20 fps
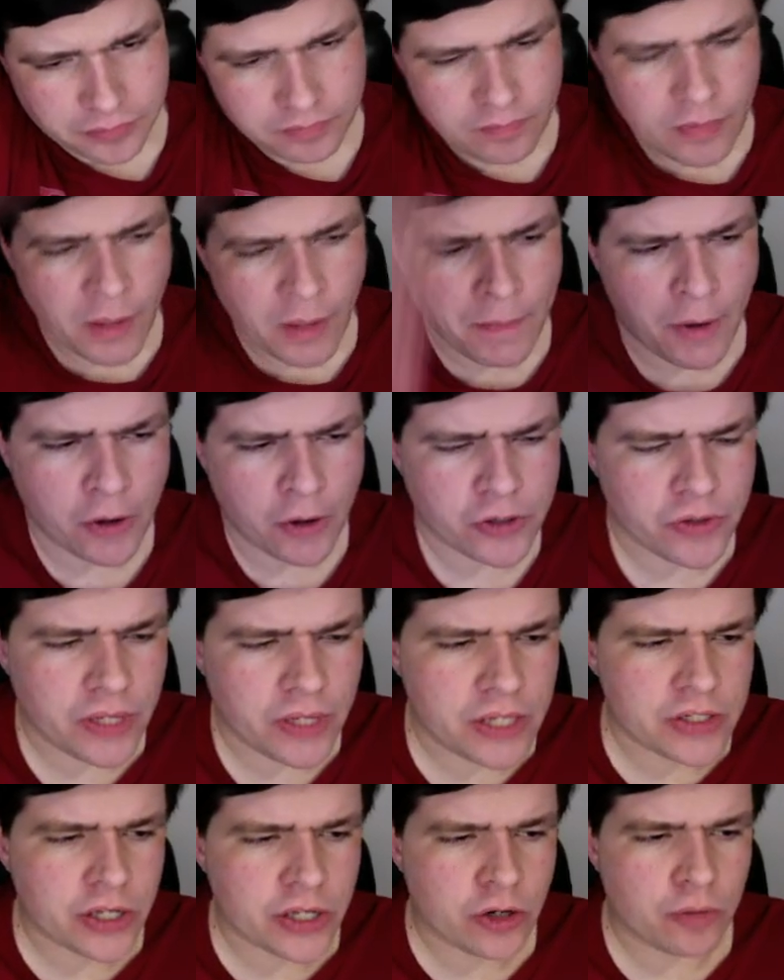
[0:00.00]
most of
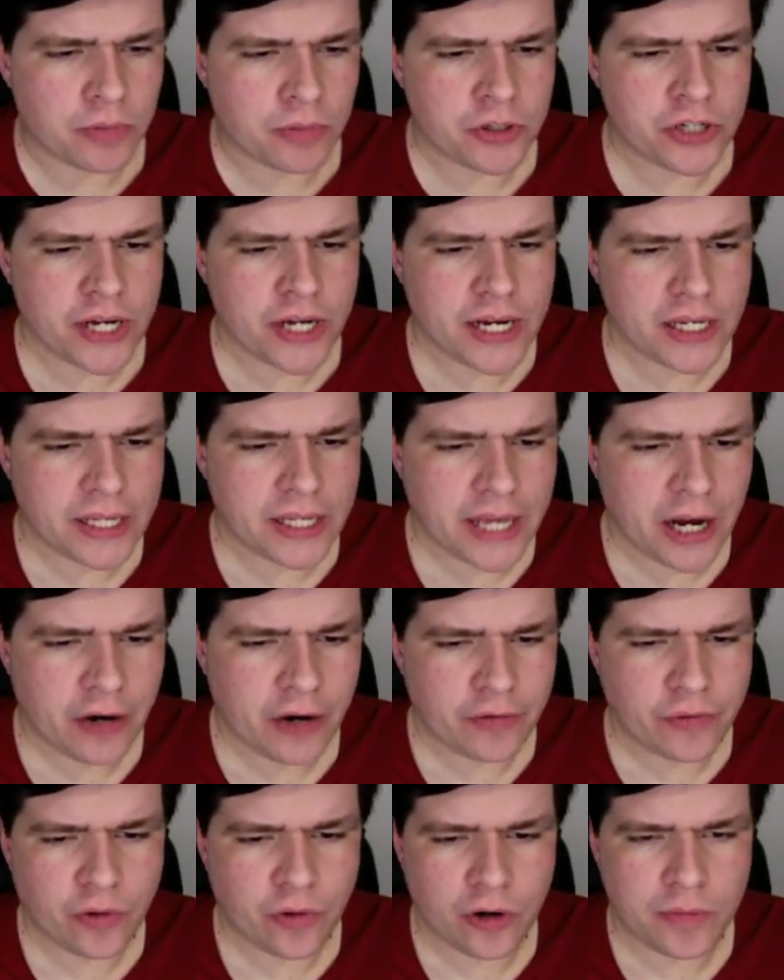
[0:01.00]
these I don't particularly care
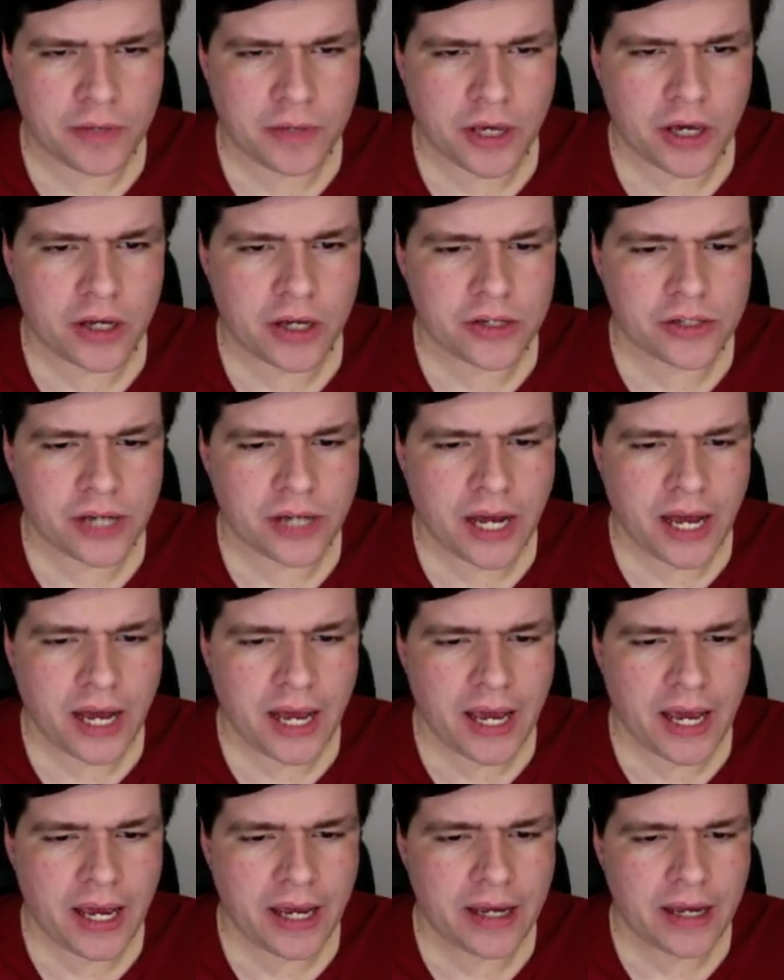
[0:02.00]
for because
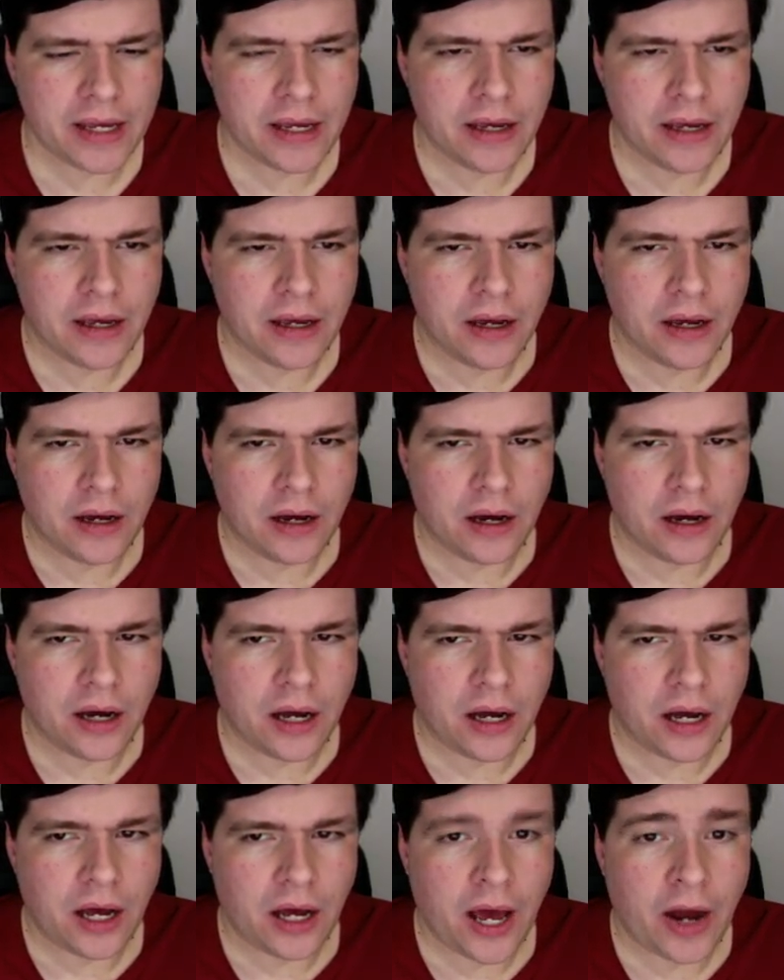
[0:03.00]
I
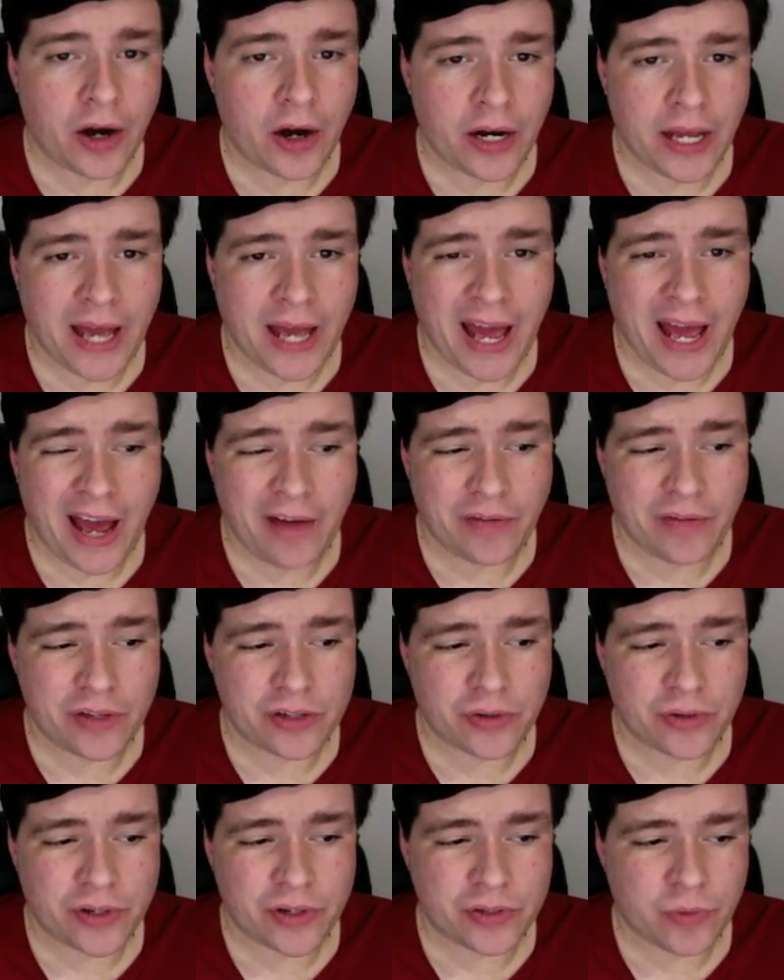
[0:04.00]
already have the
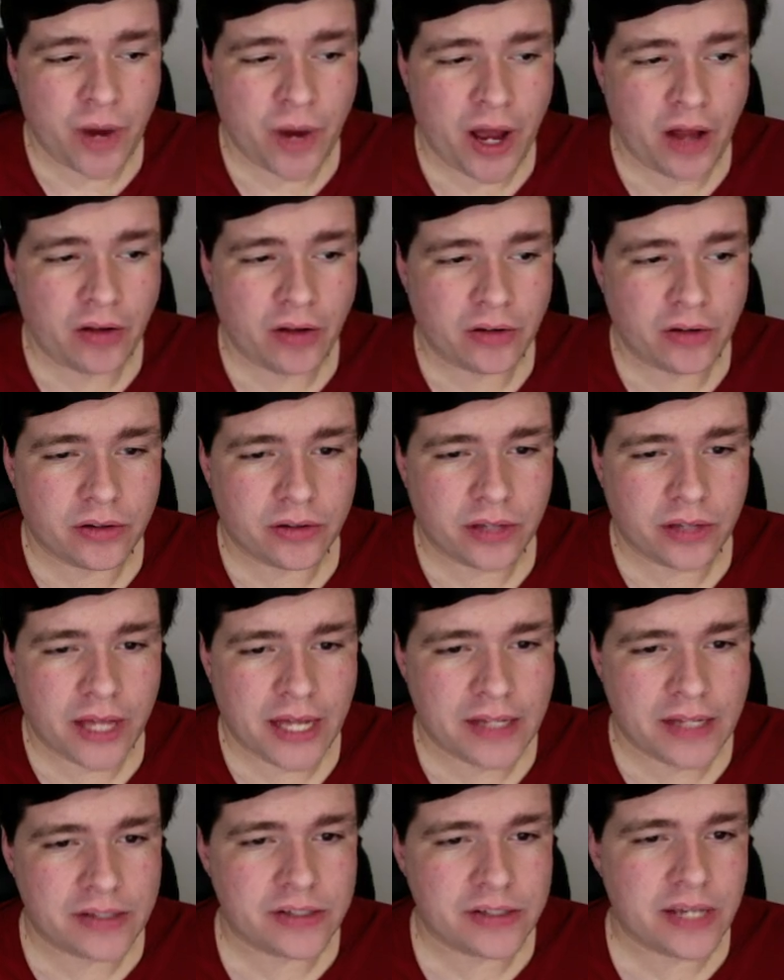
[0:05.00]
Zoids Wild
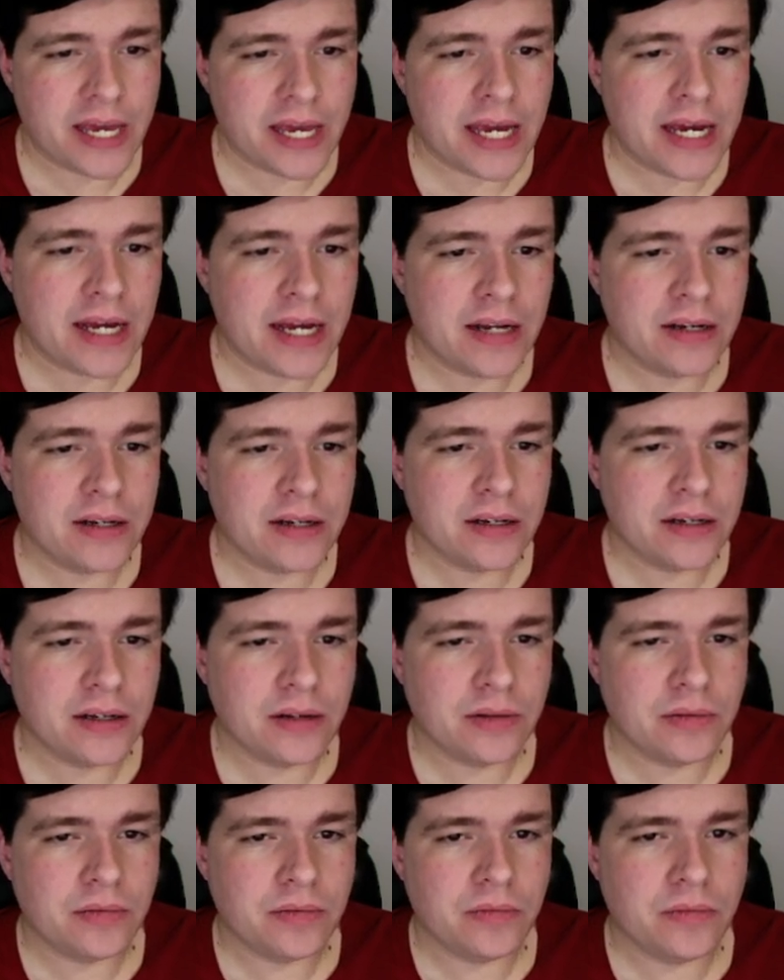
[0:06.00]
kits, and
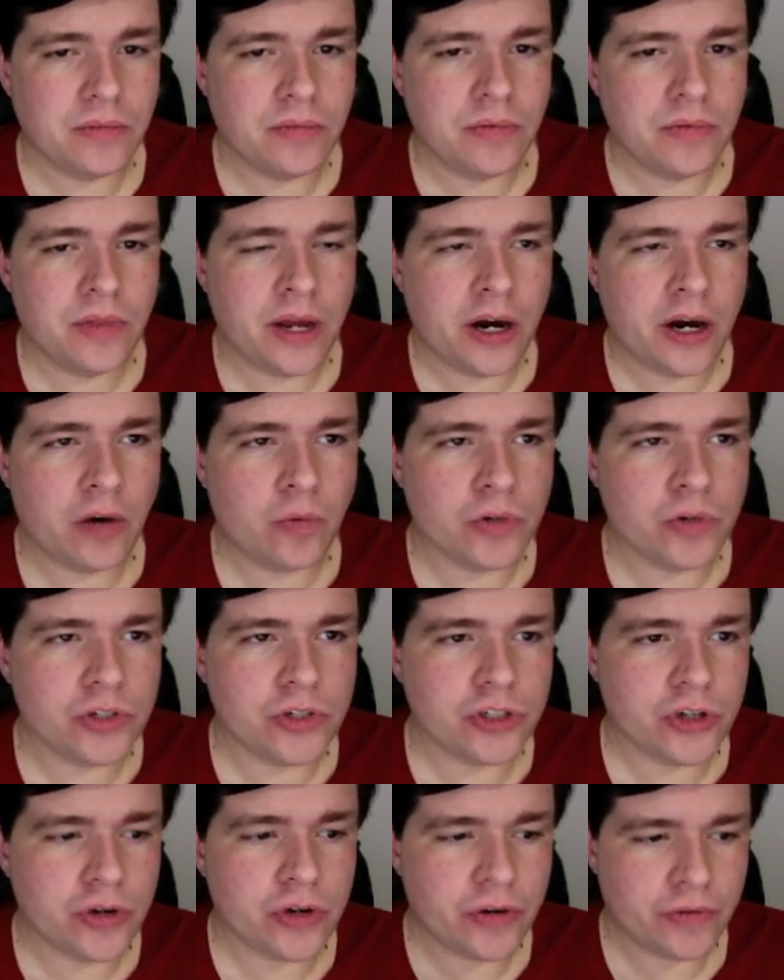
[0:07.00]
there was
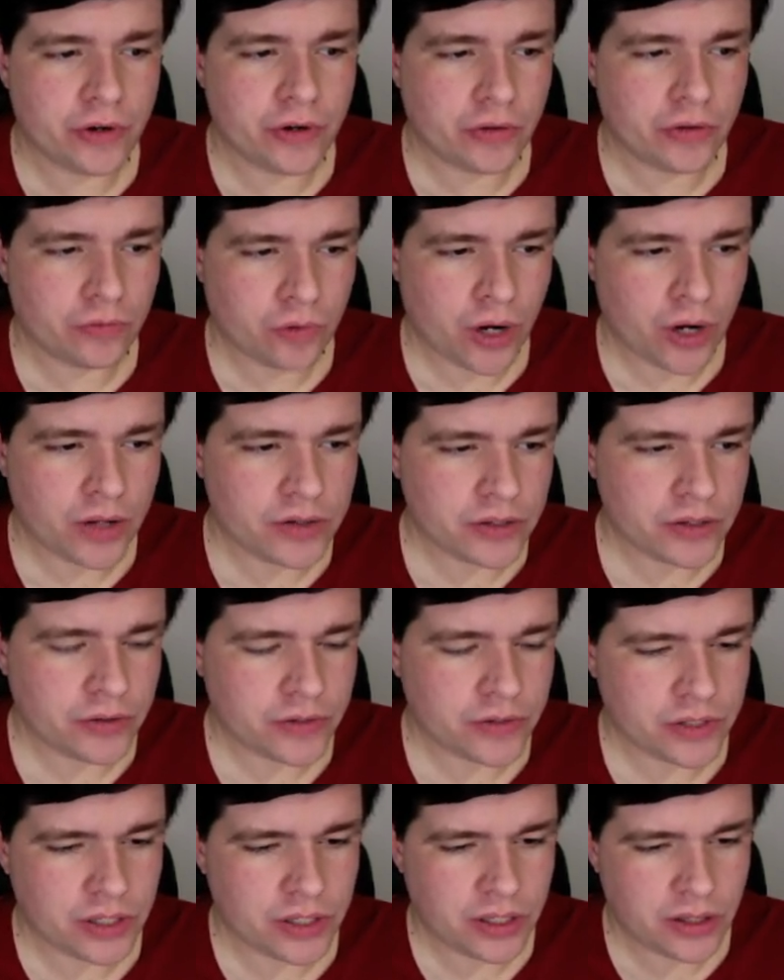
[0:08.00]
two different runs. There
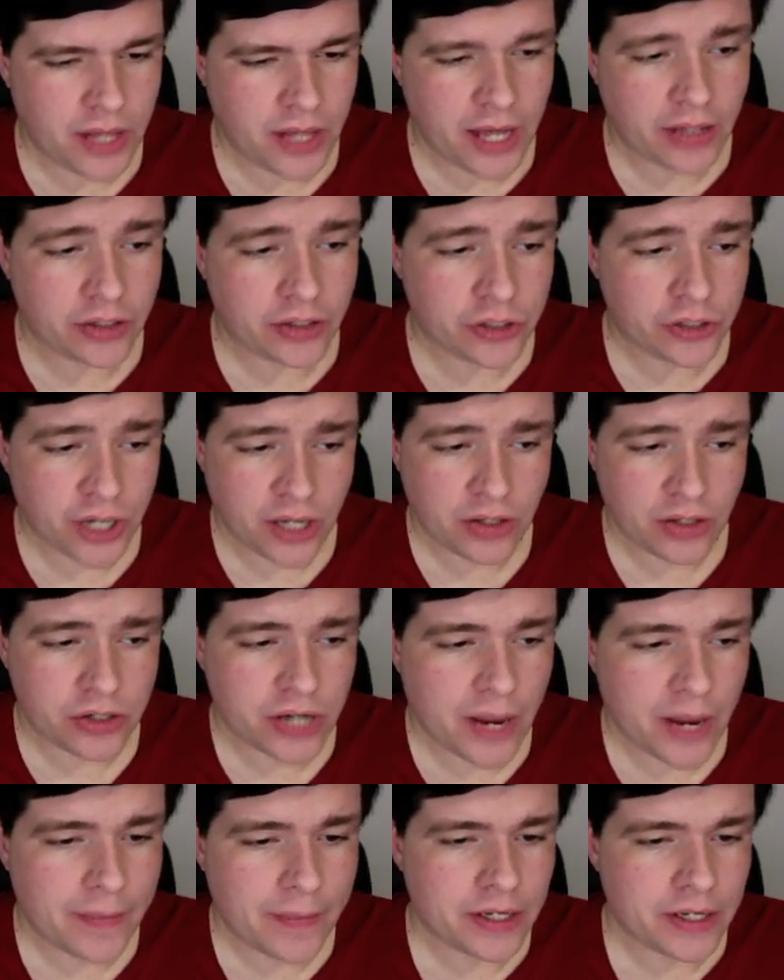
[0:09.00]
was the English and the
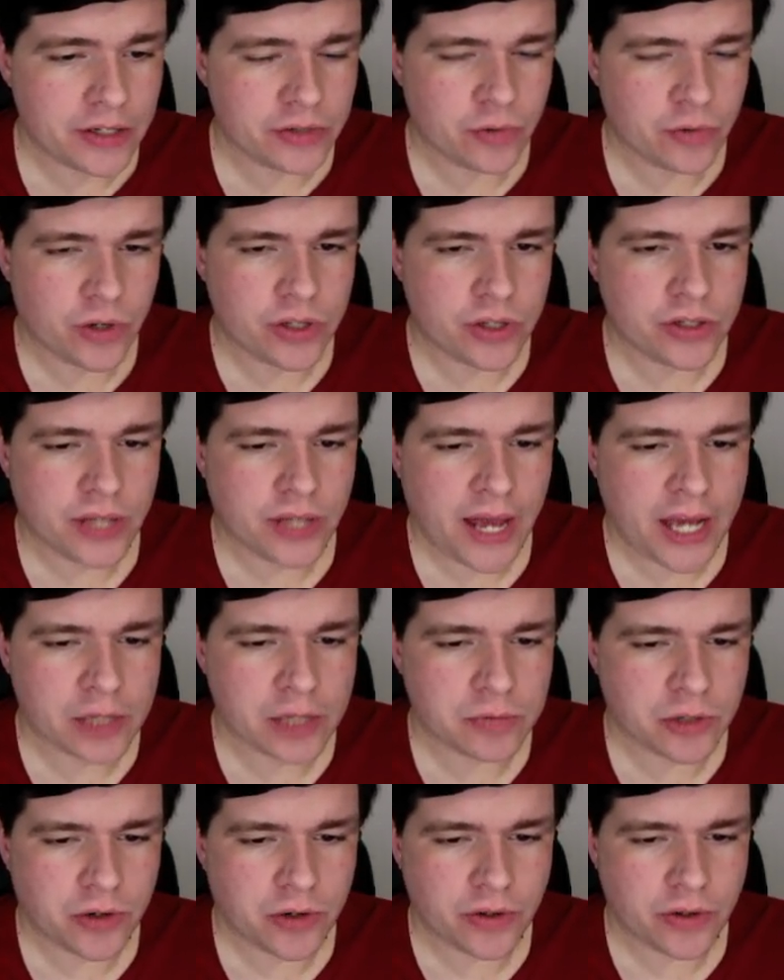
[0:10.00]
Japanese ones, the
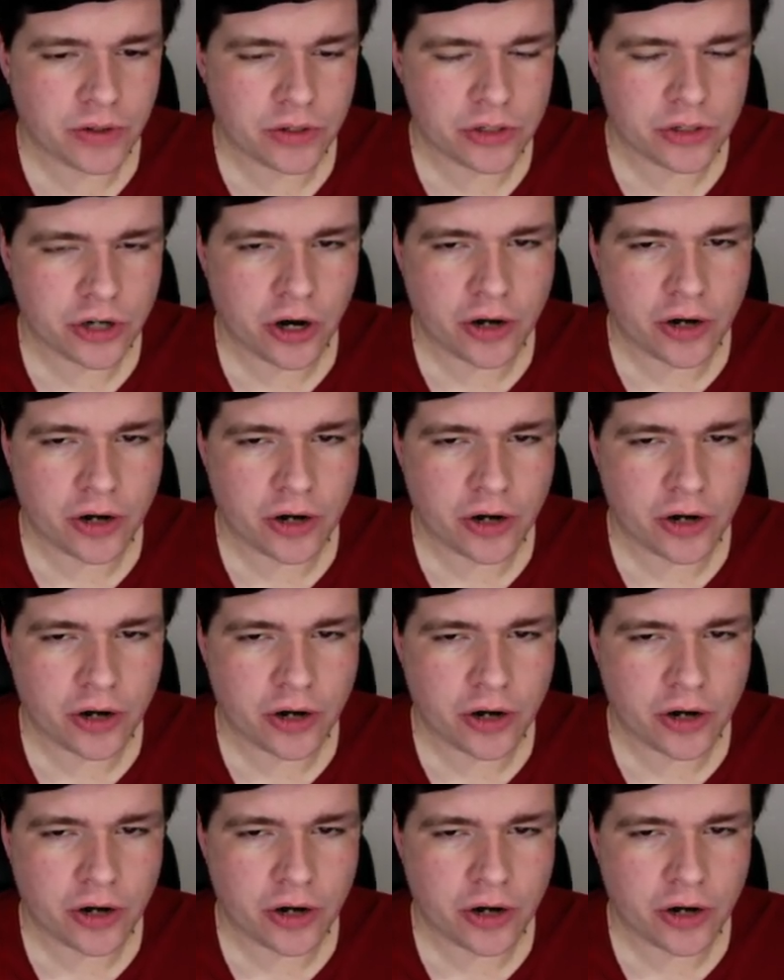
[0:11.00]
Hasbro and the Takara